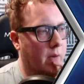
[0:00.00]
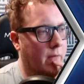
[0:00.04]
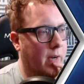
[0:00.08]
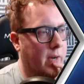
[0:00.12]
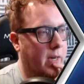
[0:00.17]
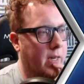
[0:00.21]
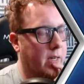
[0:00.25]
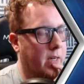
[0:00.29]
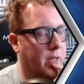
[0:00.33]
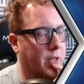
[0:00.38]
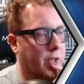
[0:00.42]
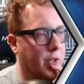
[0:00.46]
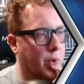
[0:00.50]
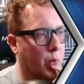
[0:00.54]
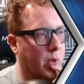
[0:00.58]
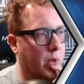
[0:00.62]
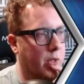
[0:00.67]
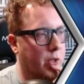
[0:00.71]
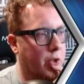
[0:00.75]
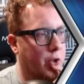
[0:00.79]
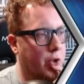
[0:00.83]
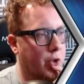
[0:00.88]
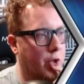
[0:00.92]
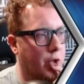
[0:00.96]
if I need to
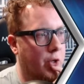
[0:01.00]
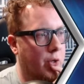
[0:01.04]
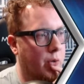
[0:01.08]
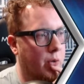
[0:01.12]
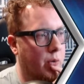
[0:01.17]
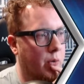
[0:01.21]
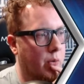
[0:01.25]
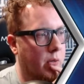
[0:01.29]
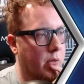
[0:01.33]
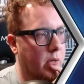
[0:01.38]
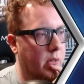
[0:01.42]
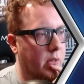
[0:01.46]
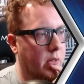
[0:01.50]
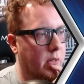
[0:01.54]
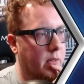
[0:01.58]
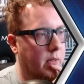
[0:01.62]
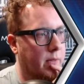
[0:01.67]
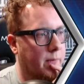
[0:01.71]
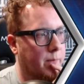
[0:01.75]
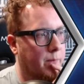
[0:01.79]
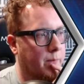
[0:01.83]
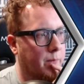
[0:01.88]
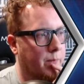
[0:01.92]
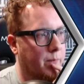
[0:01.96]
switch to
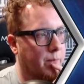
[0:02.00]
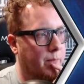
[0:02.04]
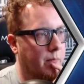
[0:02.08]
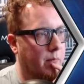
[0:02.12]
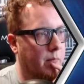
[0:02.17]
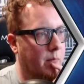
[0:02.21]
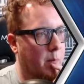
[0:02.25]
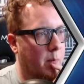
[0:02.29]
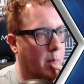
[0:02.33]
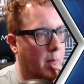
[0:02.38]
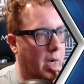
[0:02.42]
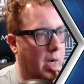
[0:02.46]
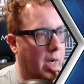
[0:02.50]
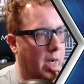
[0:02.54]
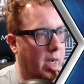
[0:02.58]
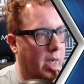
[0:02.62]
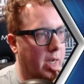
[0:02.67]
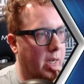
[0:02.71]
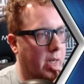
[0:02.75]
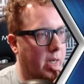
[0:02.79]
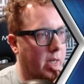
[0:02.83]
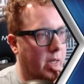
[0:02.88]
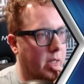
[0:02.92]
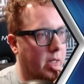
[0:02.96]

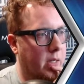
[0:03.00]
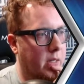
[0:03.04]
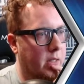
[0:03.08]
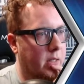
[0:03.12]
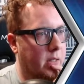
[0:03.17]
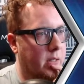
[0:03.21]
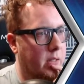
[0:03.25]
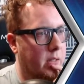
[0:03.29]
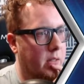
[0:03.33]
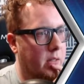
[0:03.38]
my